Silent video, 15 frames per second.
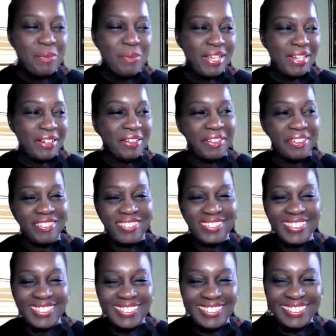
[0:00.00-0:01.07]
And then
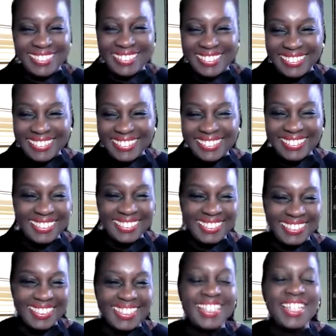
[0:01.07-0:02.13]
some black
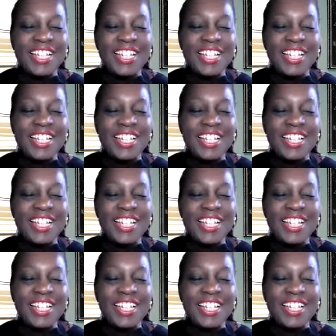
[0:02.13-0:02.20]
pepper.